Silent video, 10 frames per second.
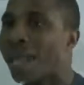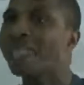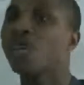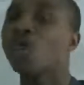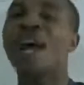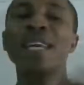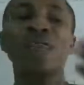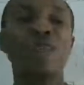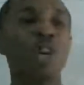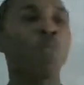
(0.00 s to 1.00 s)
said, when the
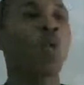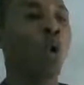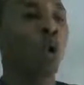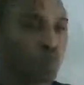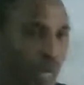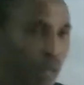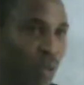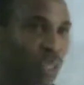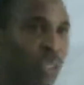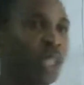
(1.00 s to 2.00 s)
variable cost per
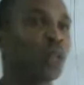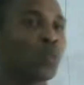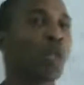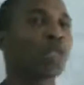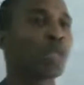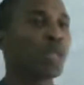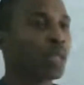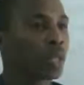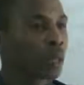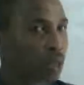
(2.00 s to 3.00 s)
unit is what?
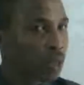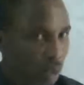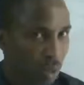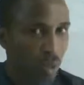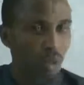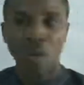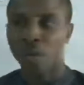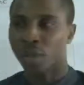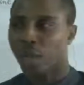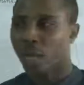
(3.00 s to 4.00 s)
Constant. It's
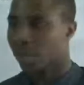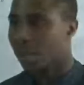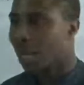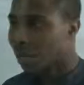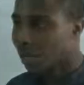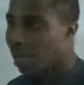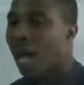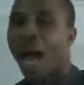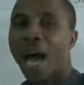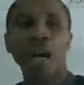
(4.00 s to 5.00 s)
constant. That is.
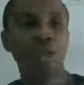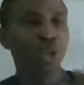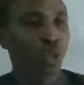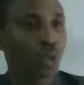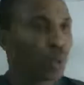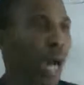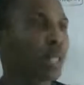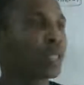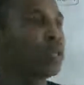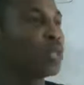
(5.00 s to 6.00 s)
And how do you do
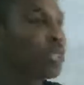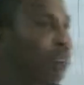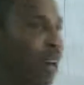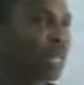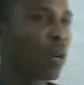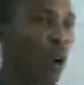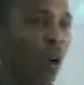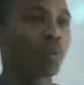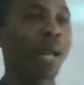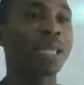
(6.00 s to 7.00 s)
that? You divide the
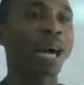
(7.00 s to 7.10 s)
cost by the